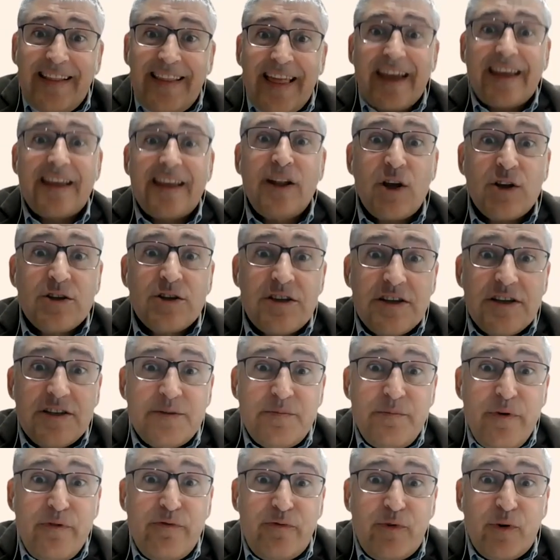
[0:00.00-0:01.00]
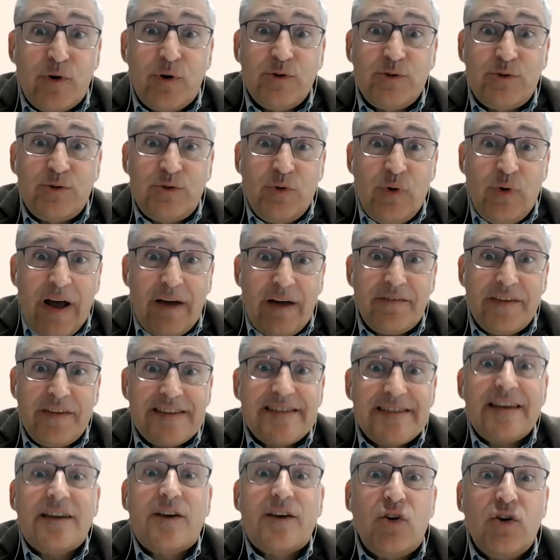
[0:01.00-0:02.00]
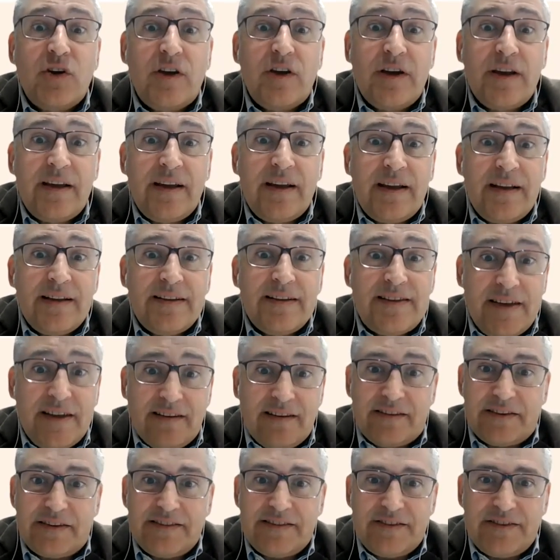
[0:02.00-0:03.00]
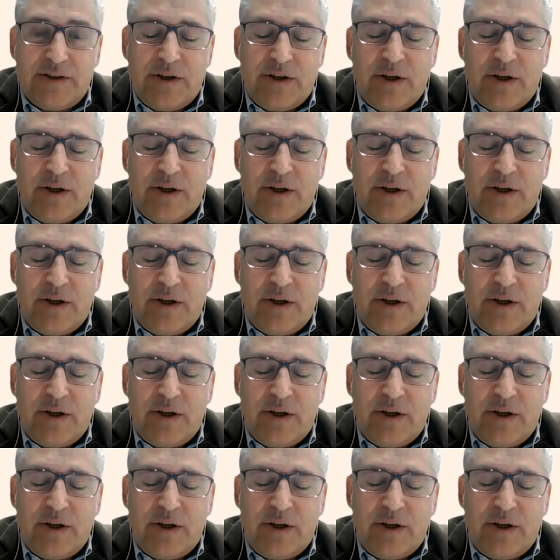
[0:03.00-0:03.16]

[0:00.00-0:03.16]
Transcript: diagnosis before to have the second children.